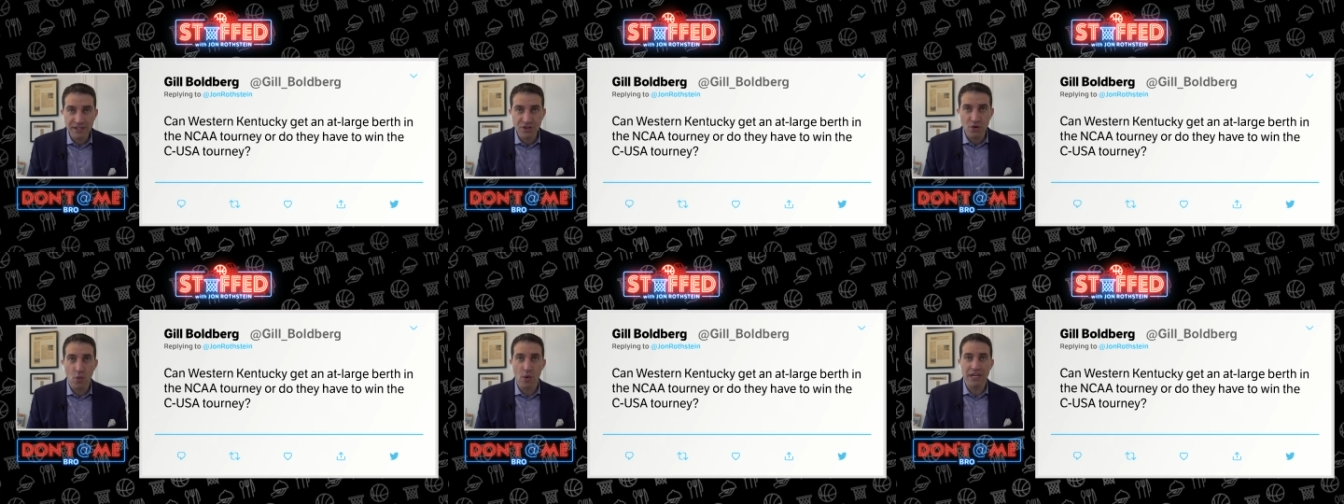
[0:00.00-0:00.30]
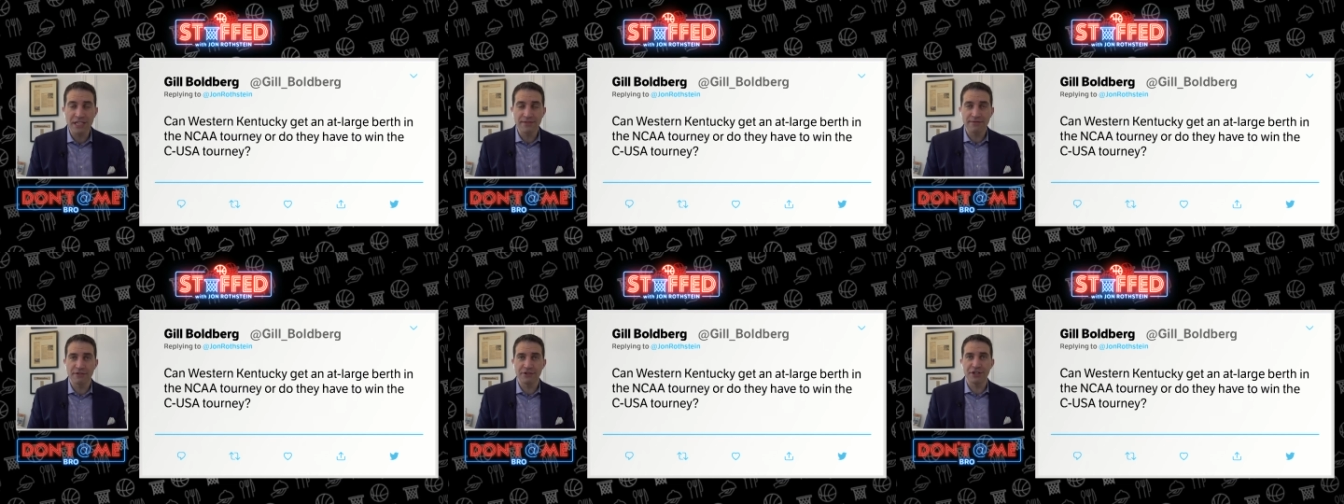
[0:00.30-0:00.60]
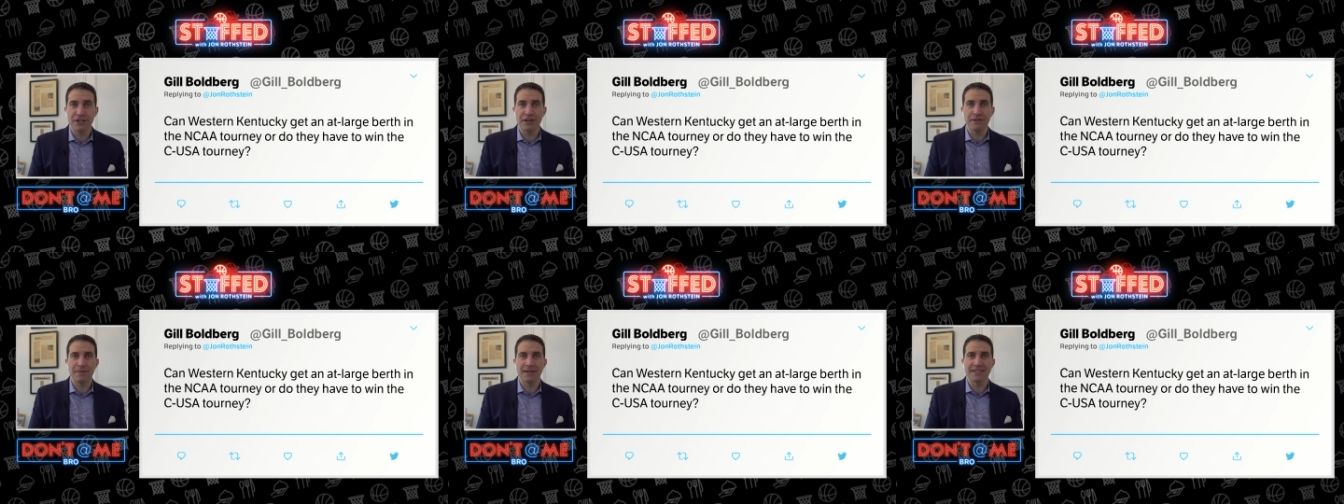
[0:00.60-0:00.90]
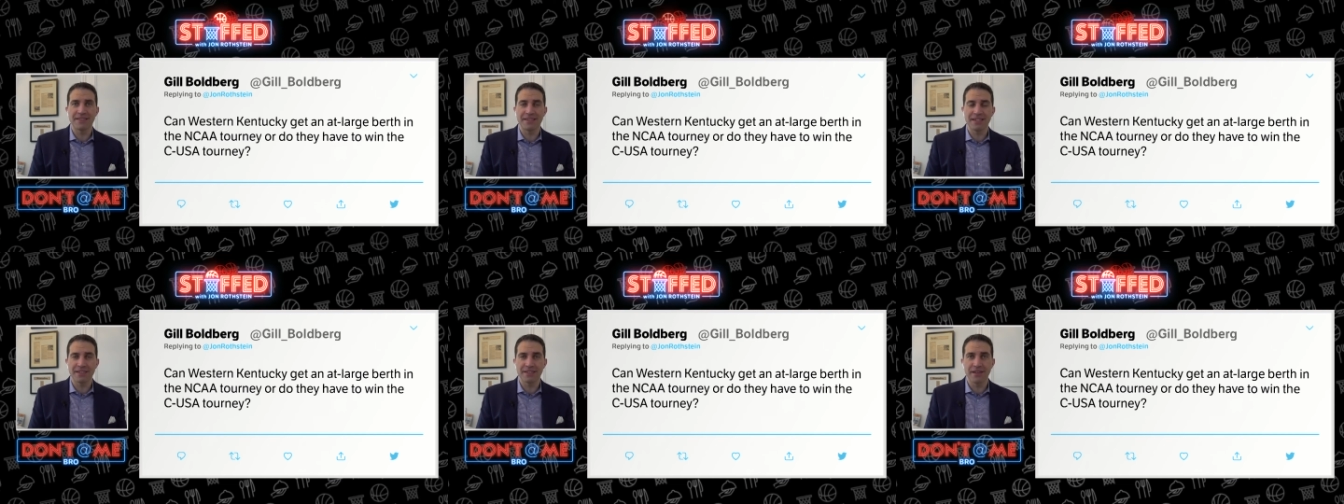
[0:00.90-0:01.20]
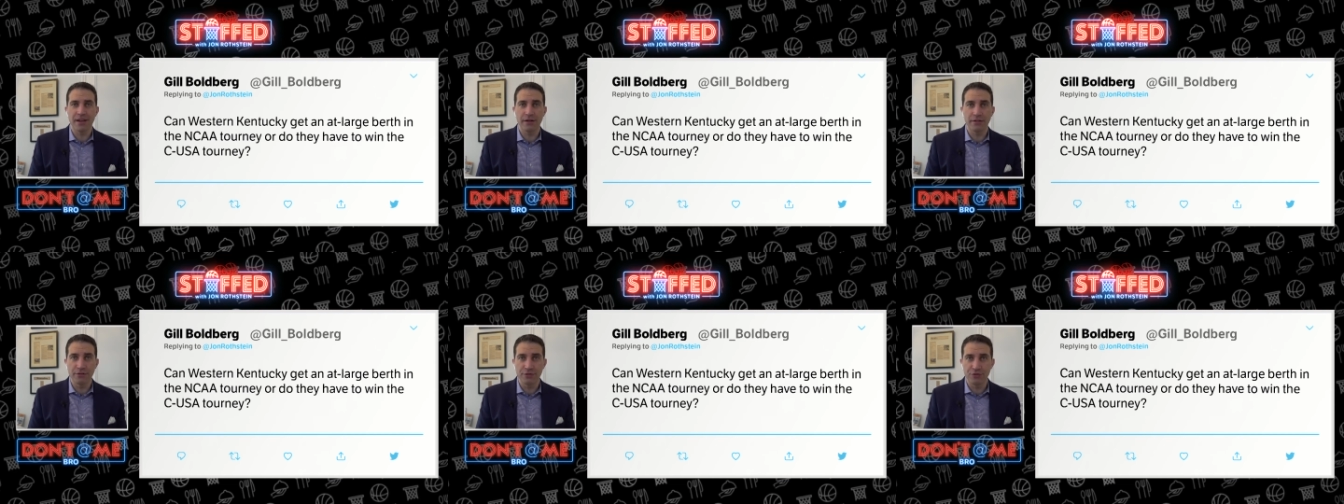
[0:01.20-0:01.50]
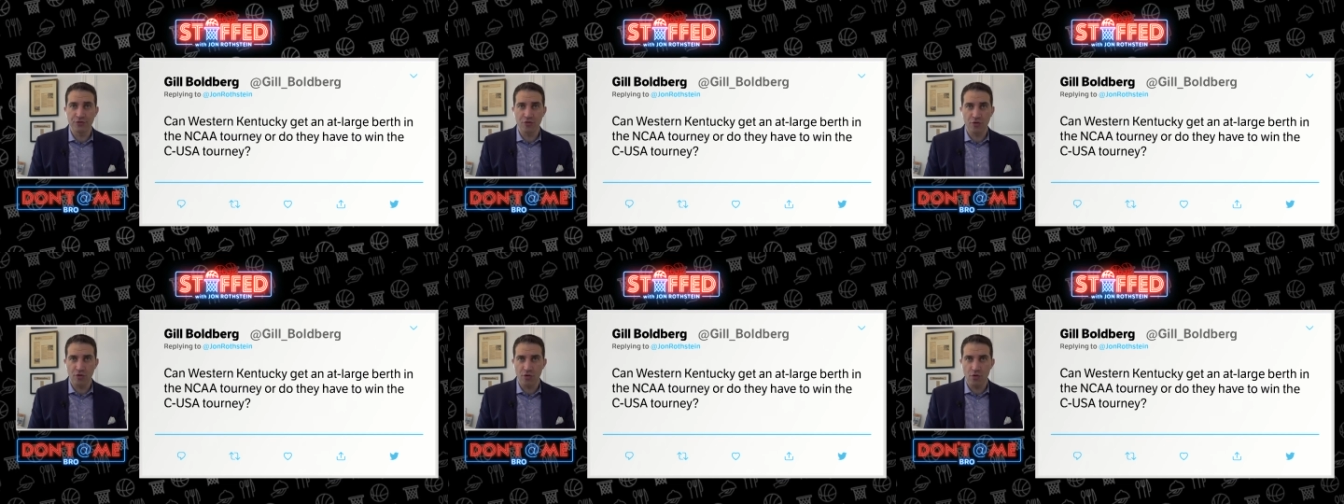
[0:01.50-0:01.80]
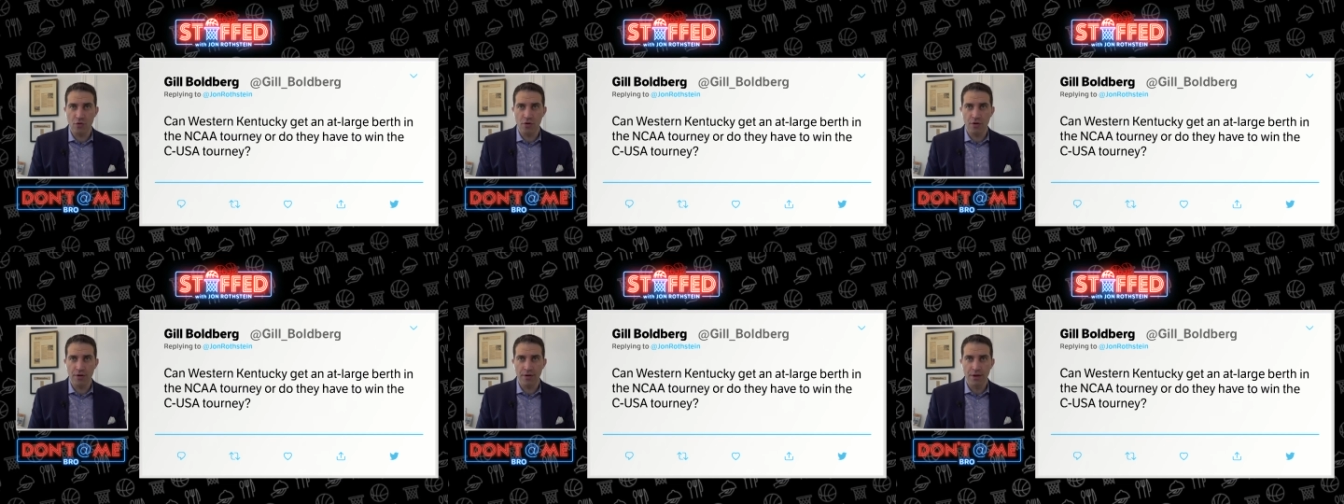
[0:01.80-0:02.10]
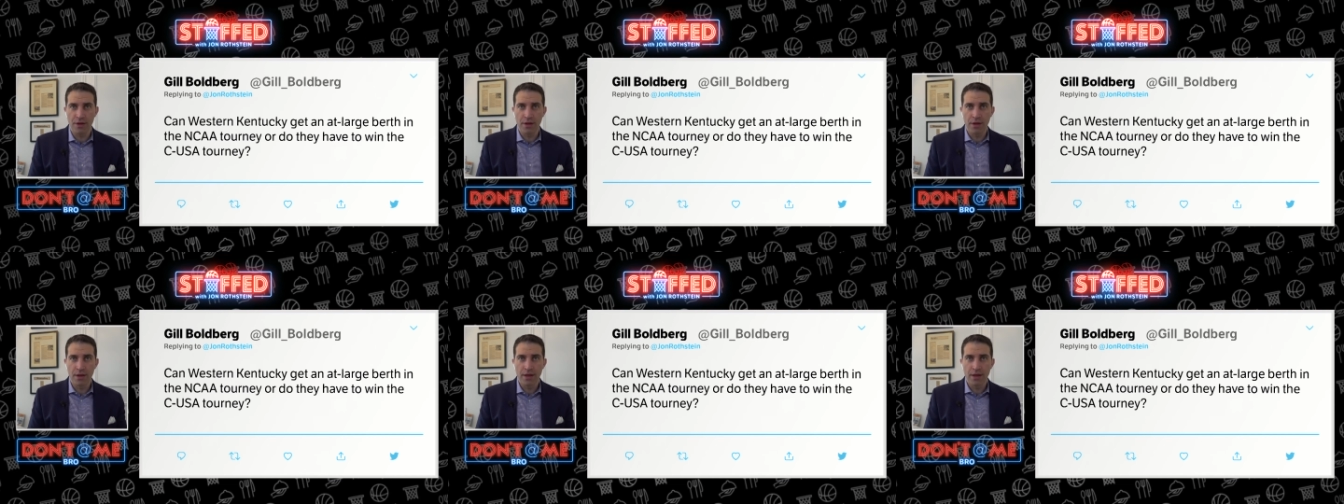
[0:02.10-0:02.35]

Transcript: to West Virginia by 6 on a neutral court.